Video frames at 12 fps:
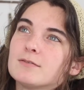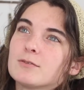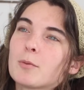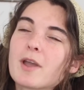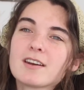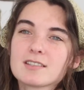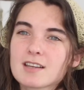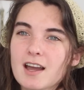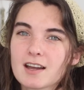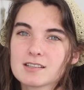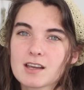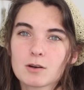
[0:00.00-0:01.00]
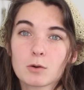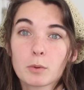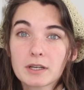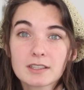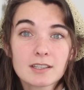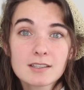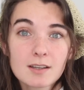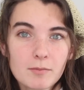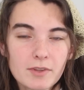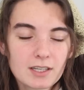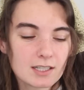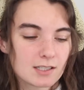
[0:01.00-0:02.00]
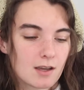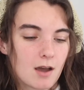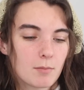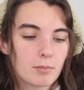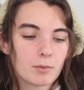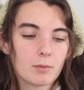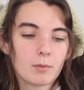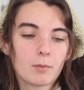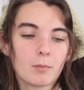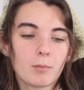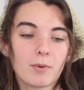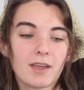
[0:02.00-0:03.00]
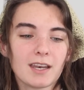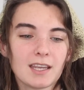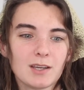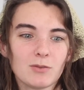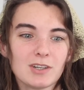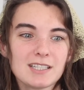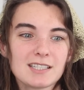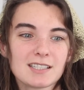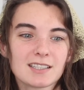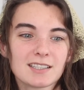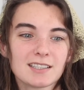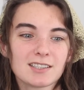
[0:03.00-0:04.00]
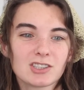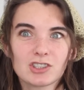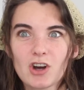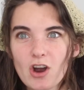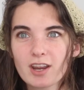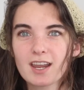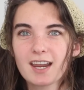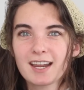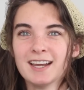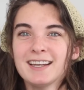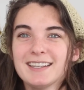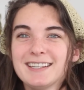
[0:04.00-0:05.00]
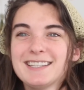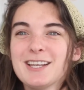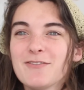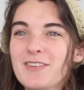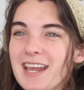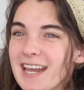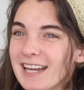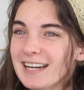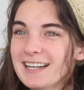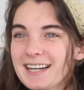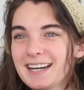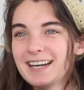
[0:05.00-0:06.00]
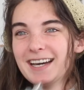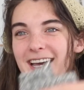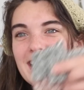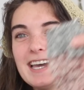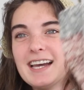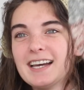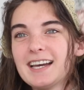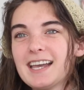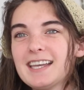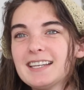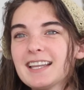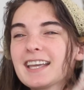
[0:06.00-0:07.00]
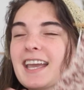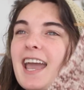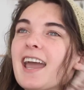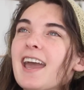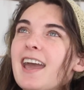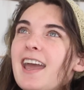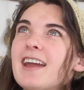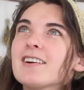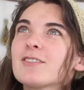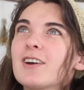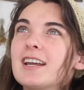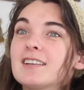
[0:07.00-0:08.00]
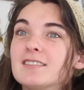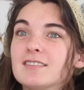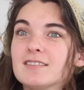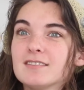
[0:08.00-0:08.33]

romanticize how quickly something knits up, but it was shocking to me. And like Aran weight,